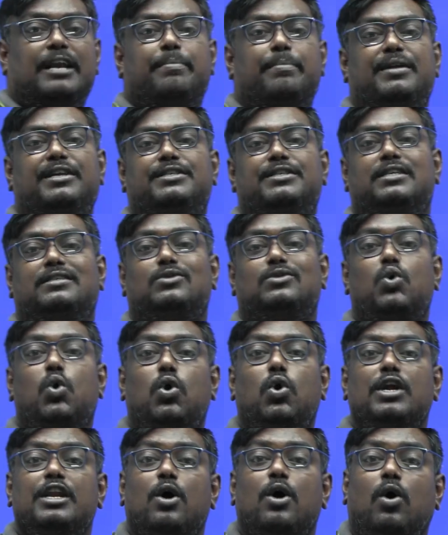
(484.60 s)
bridges.
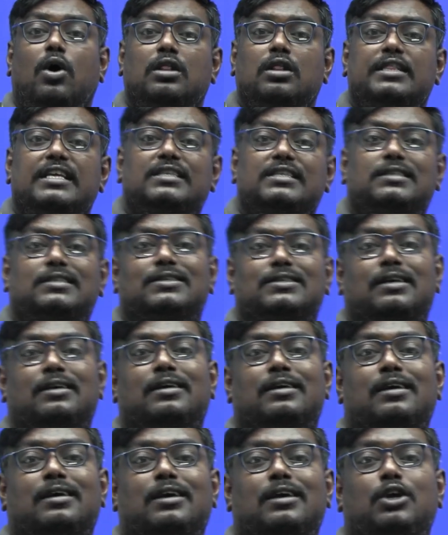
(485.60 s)
In all these,
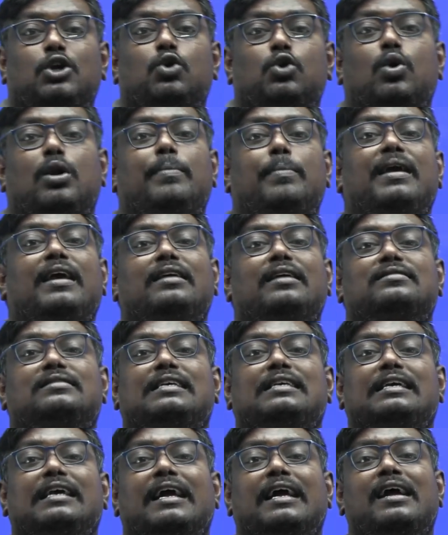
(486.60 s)
you will be
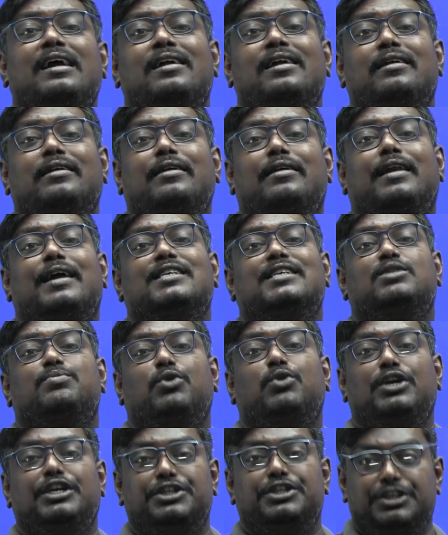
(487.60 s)
seeing a
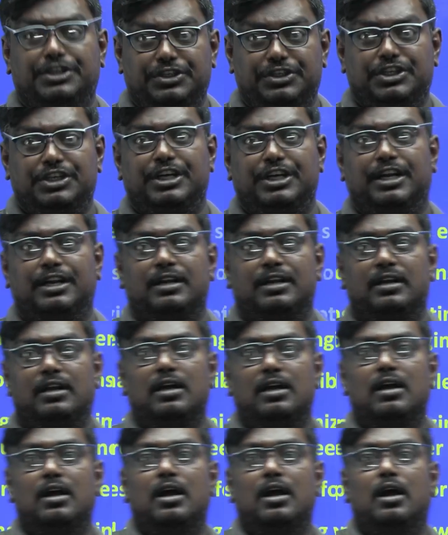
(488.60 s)
transportation engineer.
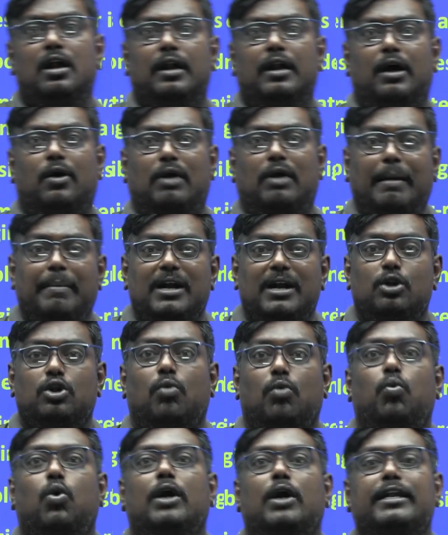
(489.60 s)
Now coming to the
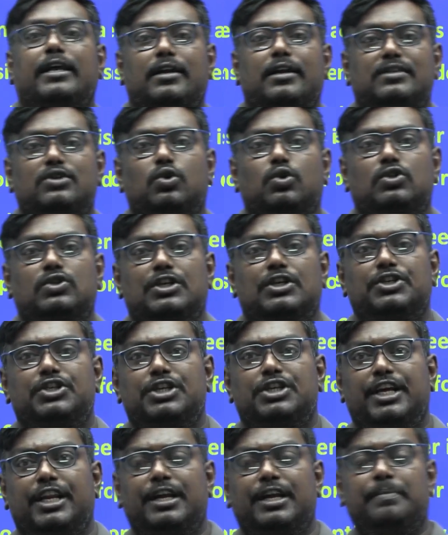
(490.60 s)
water resource
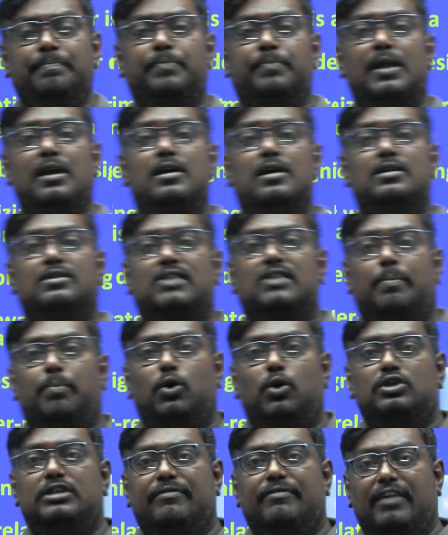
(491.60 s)
engineering,
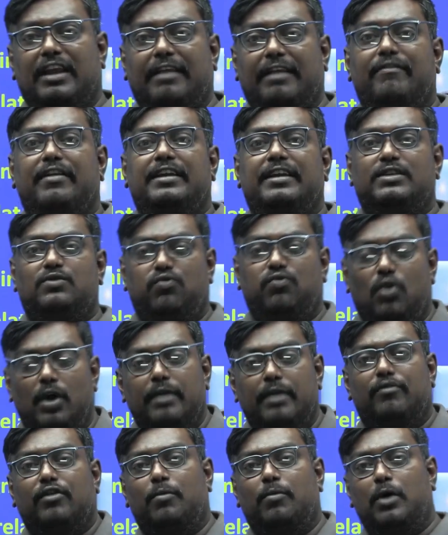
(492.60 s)
suppose if a river is flowing
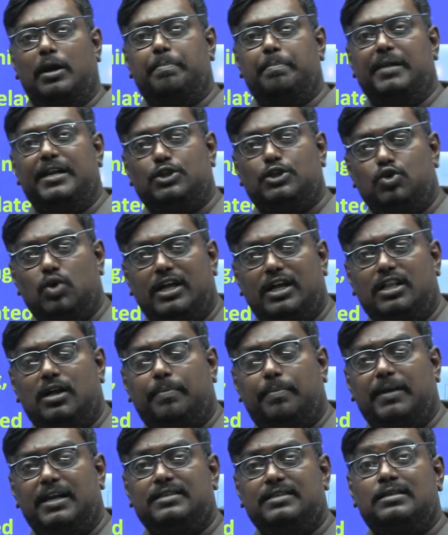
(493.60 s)
from one place to other
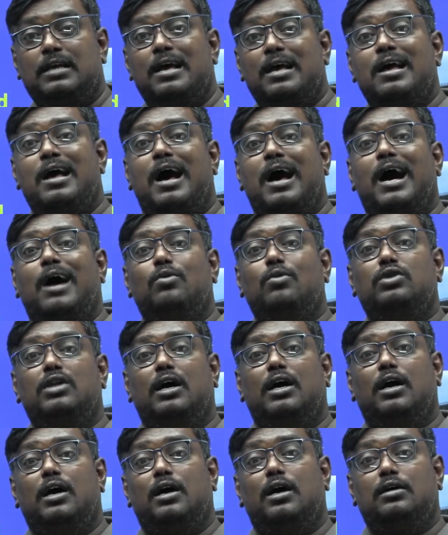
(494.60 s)
place,
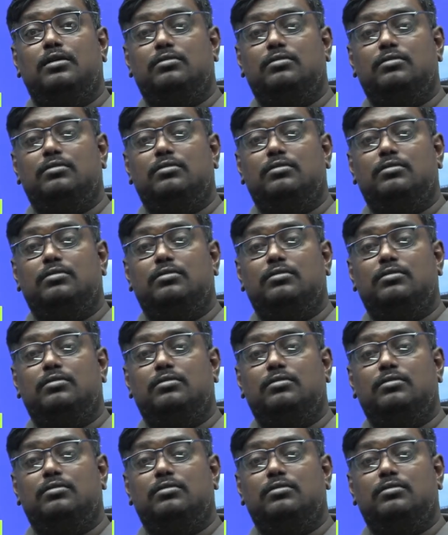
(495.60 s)
how